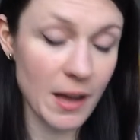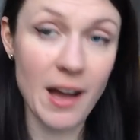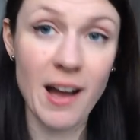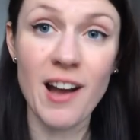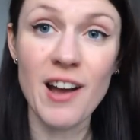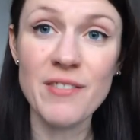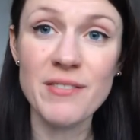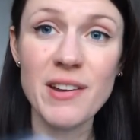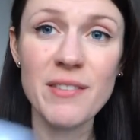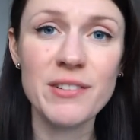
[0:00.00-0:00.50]

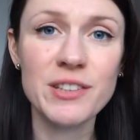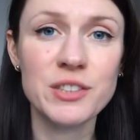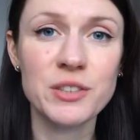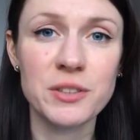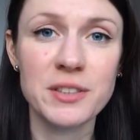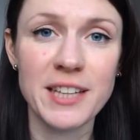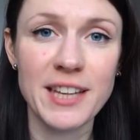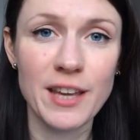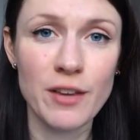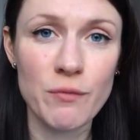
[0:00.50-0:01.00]
I've never
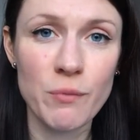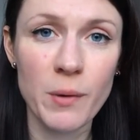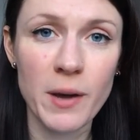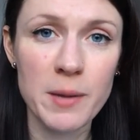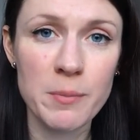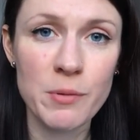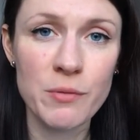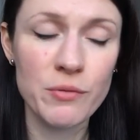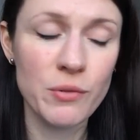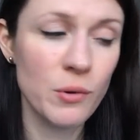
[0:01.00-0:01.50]
done a giveaway
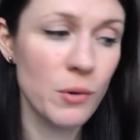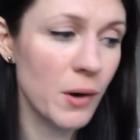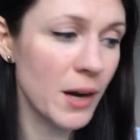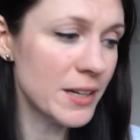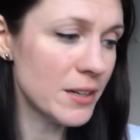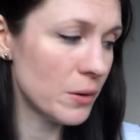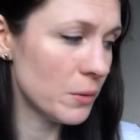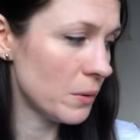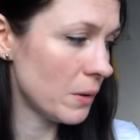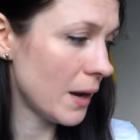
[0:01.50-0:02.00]
before. I
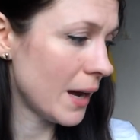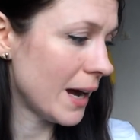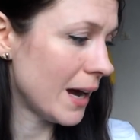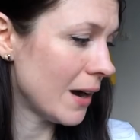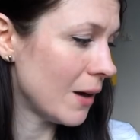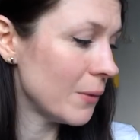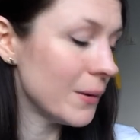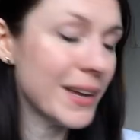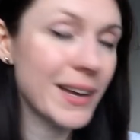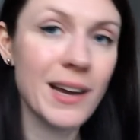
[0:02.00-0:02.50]
don't know
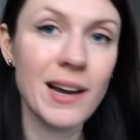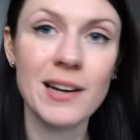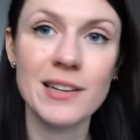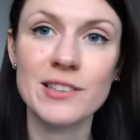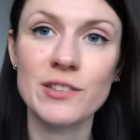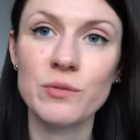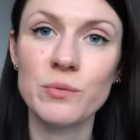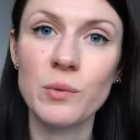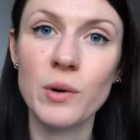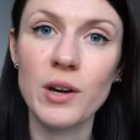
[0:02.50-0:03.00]
how it kind
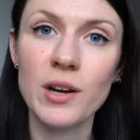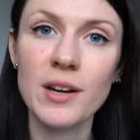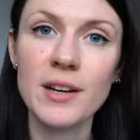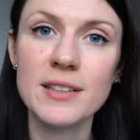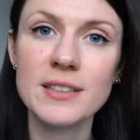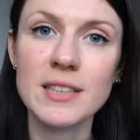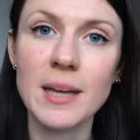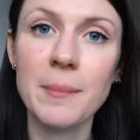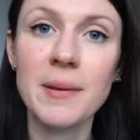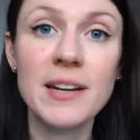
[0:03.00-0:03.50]
of
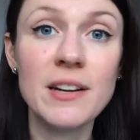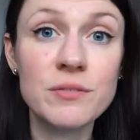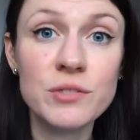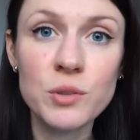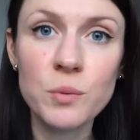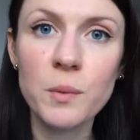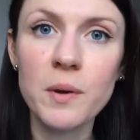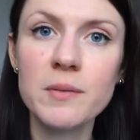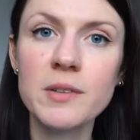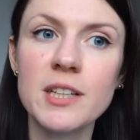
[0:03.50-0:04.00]
works. I mean, I've
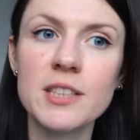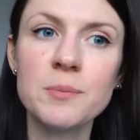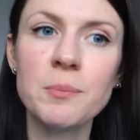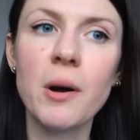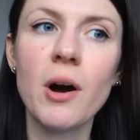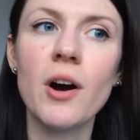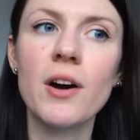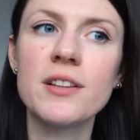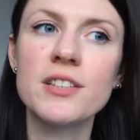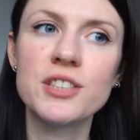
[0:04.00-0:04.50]
done one as
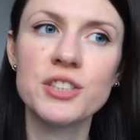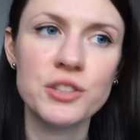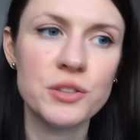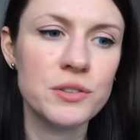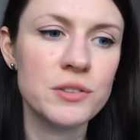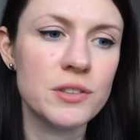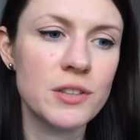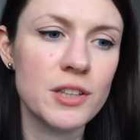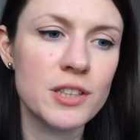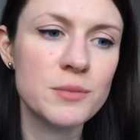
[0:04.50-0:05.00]
part of the
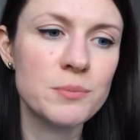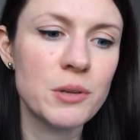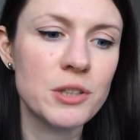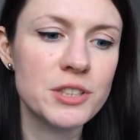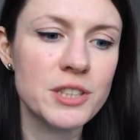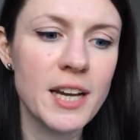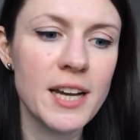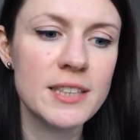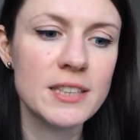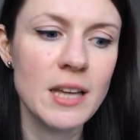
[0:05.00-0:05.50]
student nurse
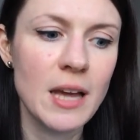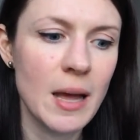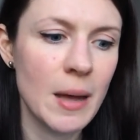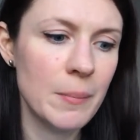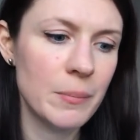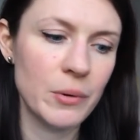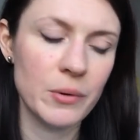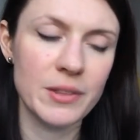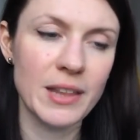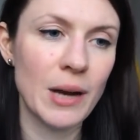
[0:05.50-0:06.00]
project,
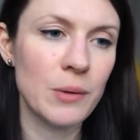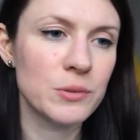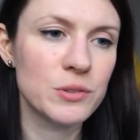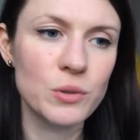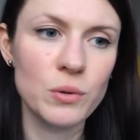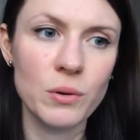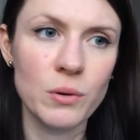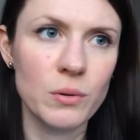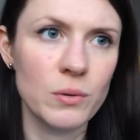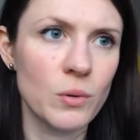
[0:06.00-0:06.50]
but that was
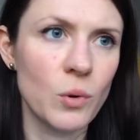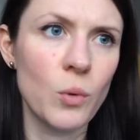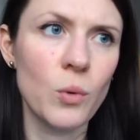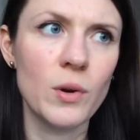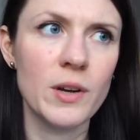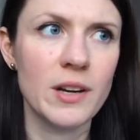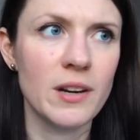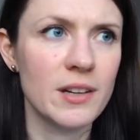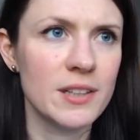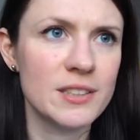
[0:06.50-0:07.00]
all
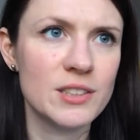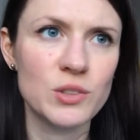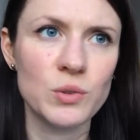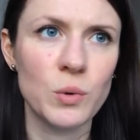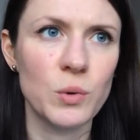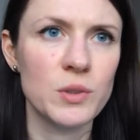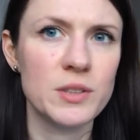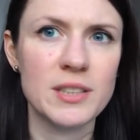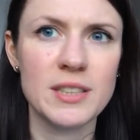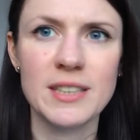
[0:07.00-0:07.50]
organized,
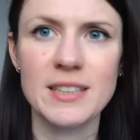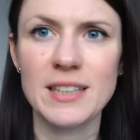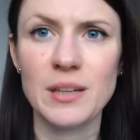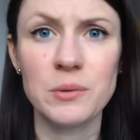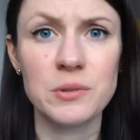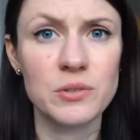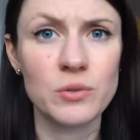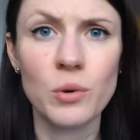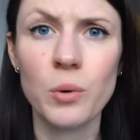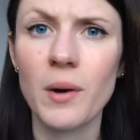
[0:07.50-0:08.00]
sorted. It
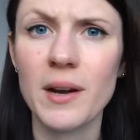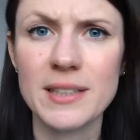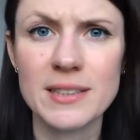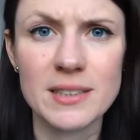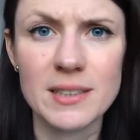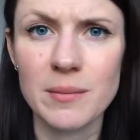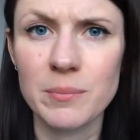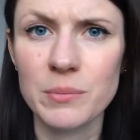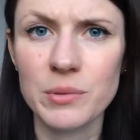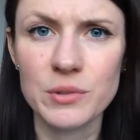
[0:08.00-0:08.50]
was quite
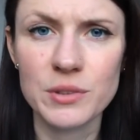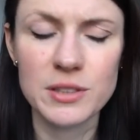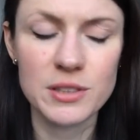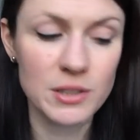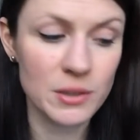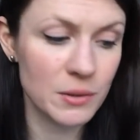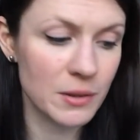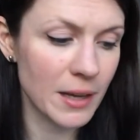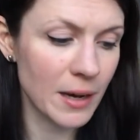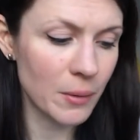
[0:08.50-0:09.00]
simple to
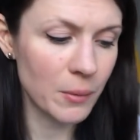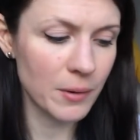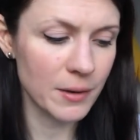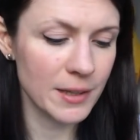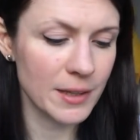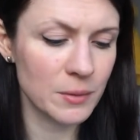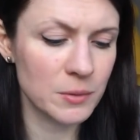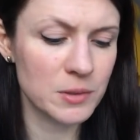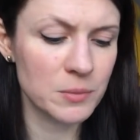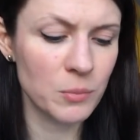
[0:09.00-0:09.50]
do that one.
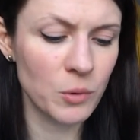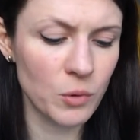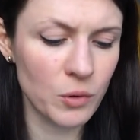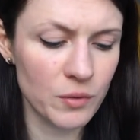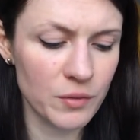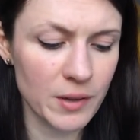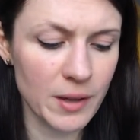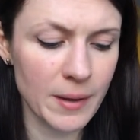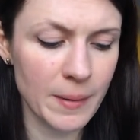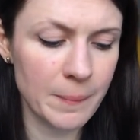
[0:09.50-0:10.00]
It was more
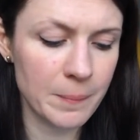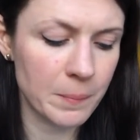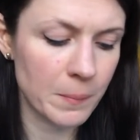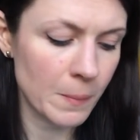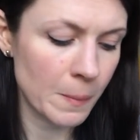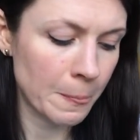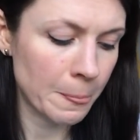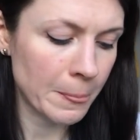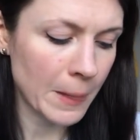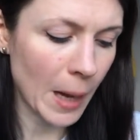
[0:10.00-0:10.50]
of
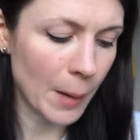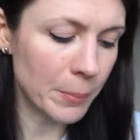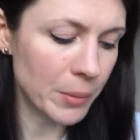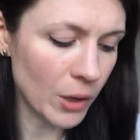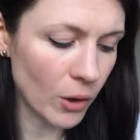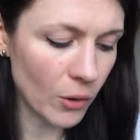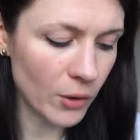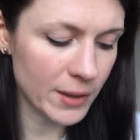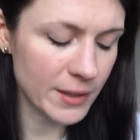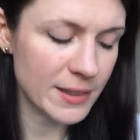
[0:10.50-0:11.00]
a
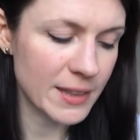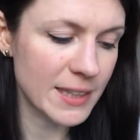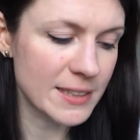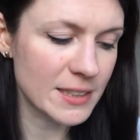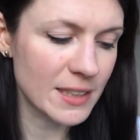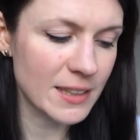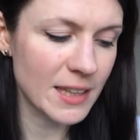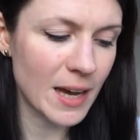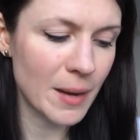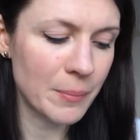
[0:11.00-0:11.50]
blog and things
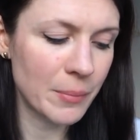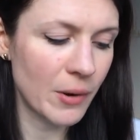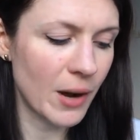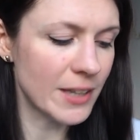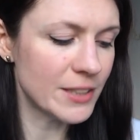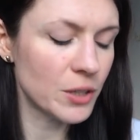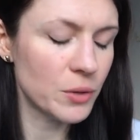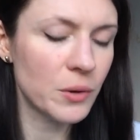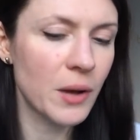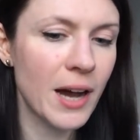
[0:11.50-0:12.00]
like that, but I
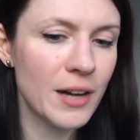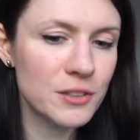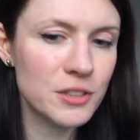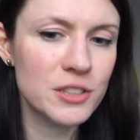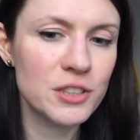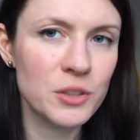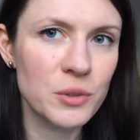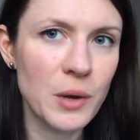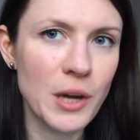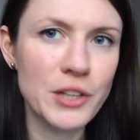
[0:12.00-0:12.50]
don't know how to
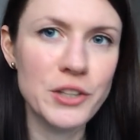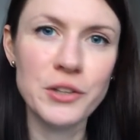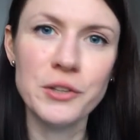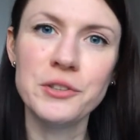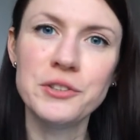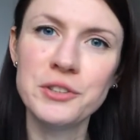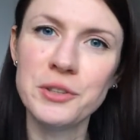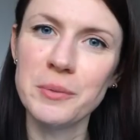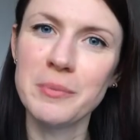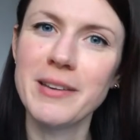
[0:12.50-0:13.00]
do a
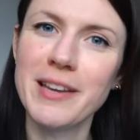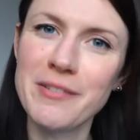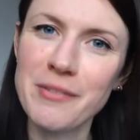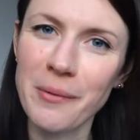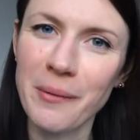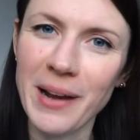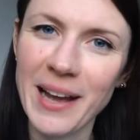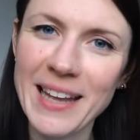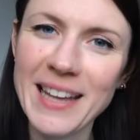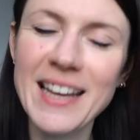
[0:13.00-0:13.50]
YouTube
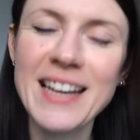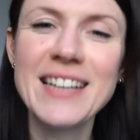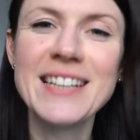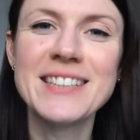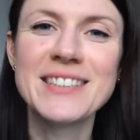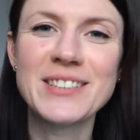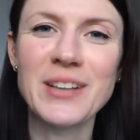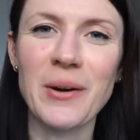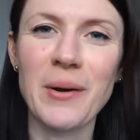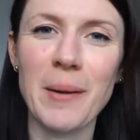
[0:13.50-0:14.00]
giveaway.
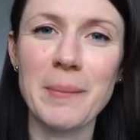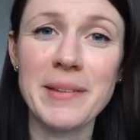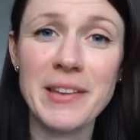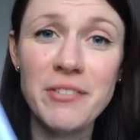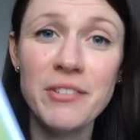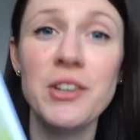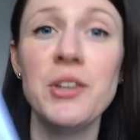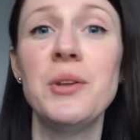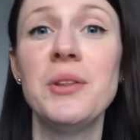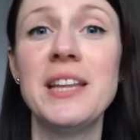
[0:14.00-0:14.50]
So I'm
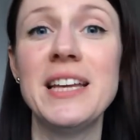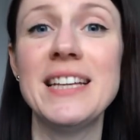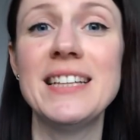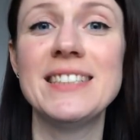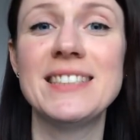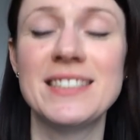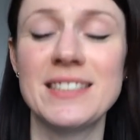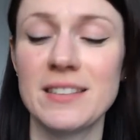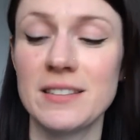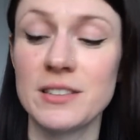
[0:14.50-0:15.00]
giving you
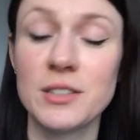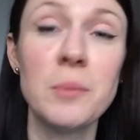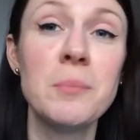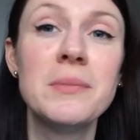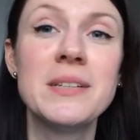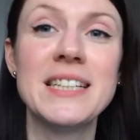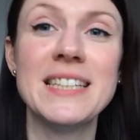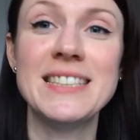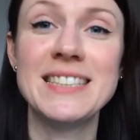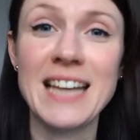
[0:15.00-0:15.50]
these.
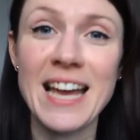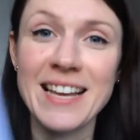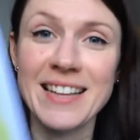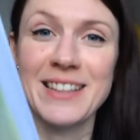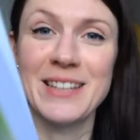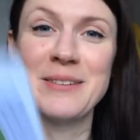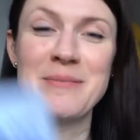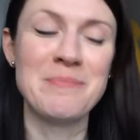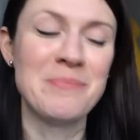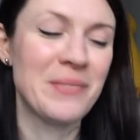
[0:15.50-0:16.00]
Somebody take
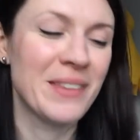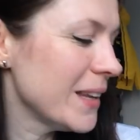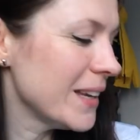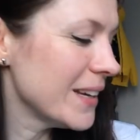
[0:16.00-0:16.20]
them.